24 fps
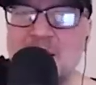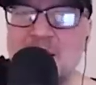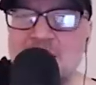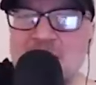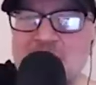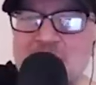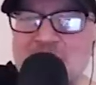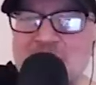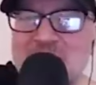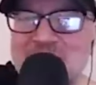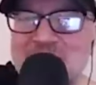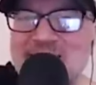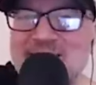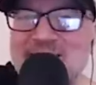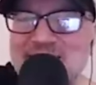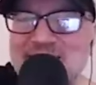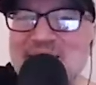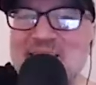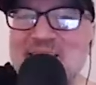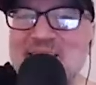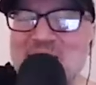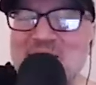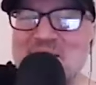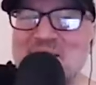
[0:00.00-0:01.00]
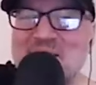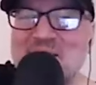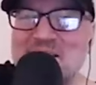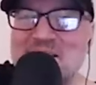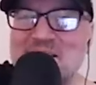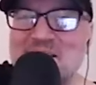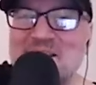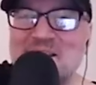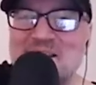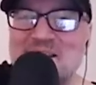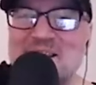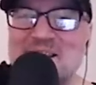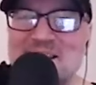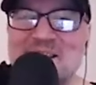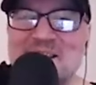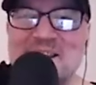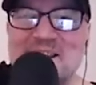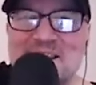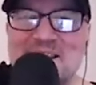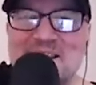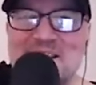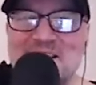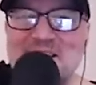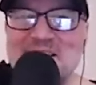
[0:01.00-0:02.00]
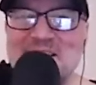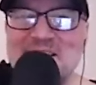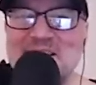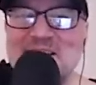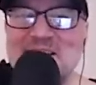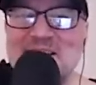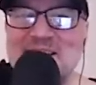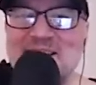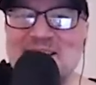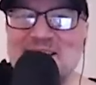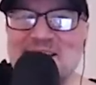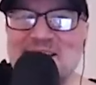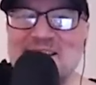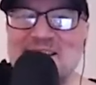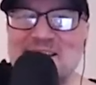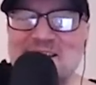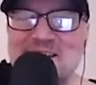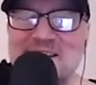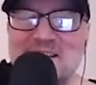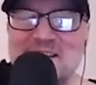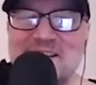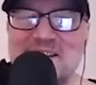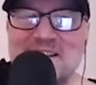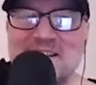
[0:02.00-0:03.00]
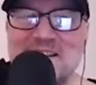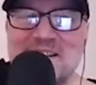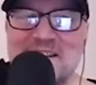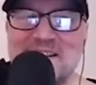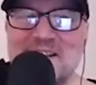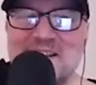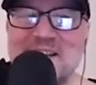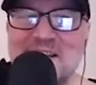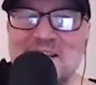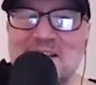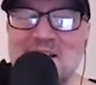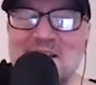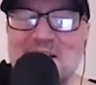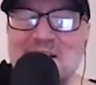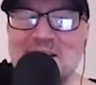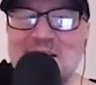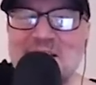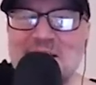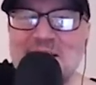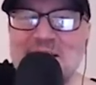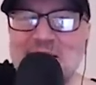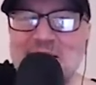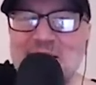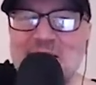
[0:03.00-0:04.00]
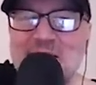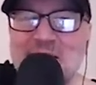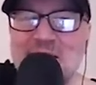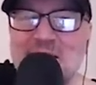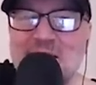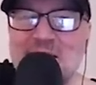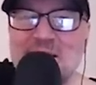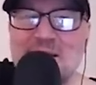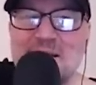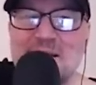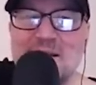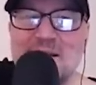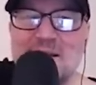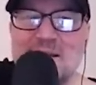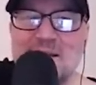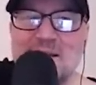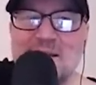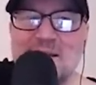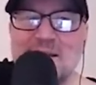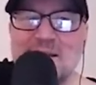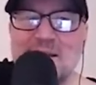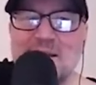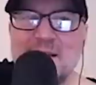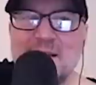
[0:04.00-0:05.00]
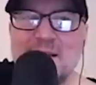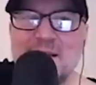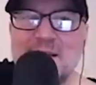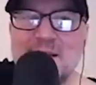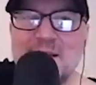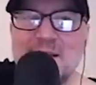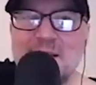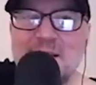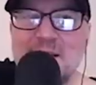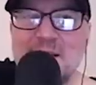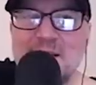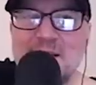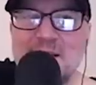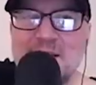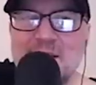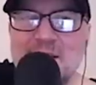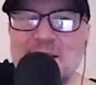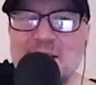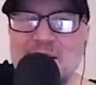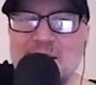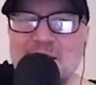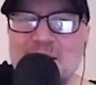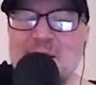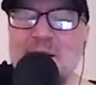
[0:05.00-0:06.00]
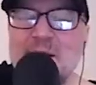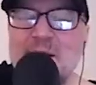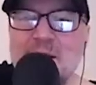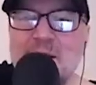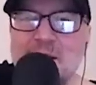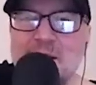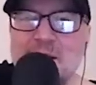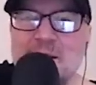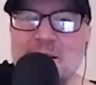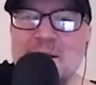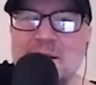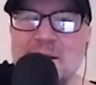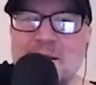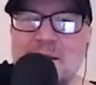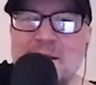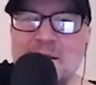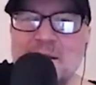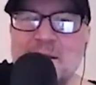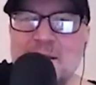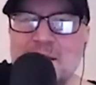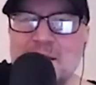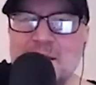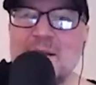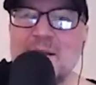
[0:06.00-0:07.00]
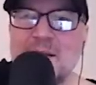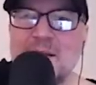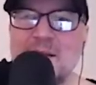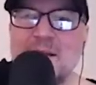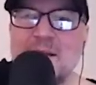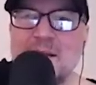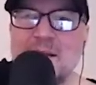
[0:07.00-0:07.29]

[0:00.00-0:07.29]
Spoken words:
This person isn't speaking.